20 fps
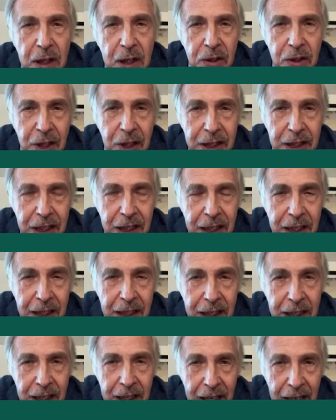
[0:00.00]
Okay.
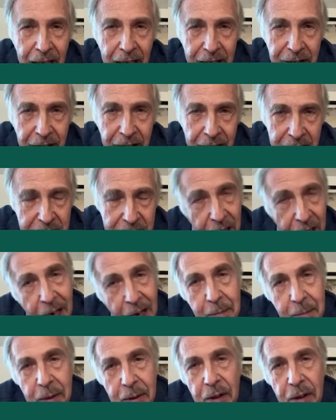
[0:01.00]
I think it's
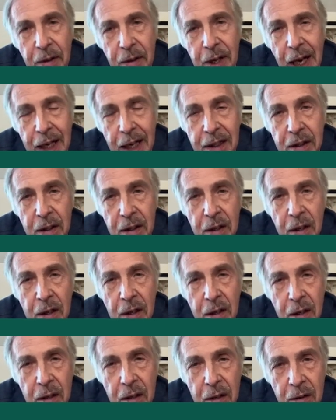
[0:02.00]
time that
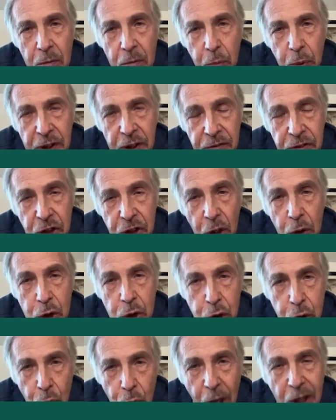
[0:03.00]
we have so
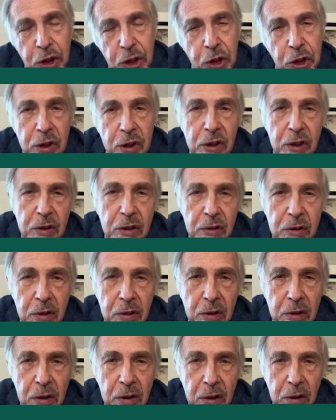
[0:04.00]
structured
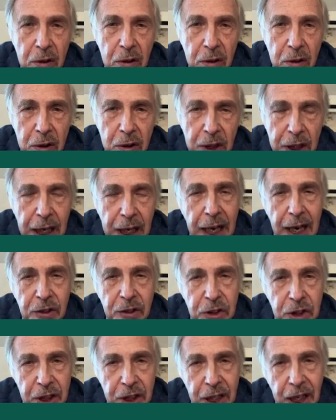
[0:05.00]

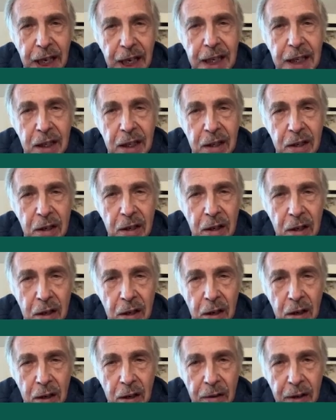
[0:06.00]
care today
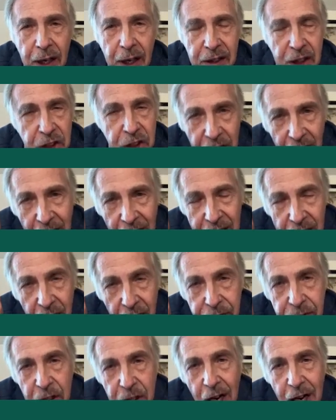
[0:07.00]
that there's not
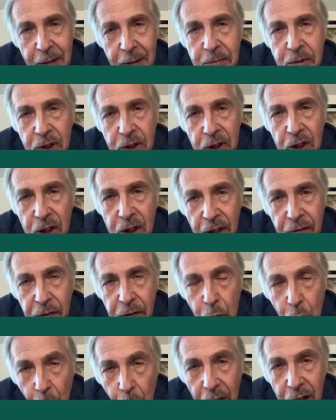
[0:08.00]
enough time to
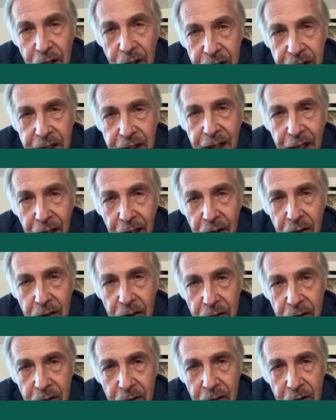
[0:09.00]
deliver quality care,
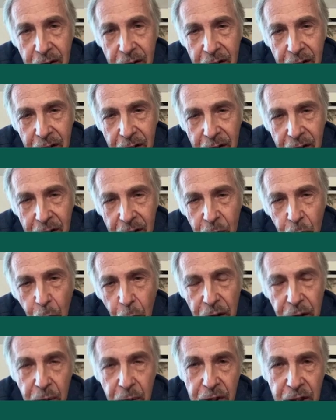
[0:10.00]

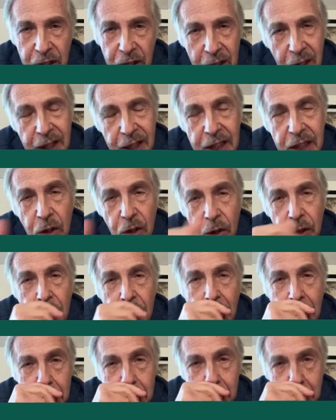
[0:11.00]
whether in the clinic or the
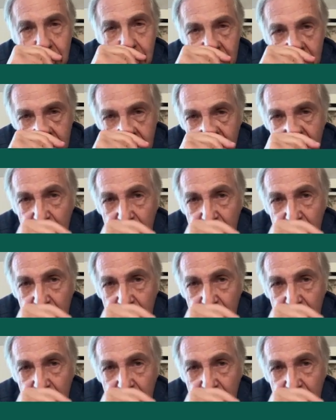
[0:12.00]
hospital.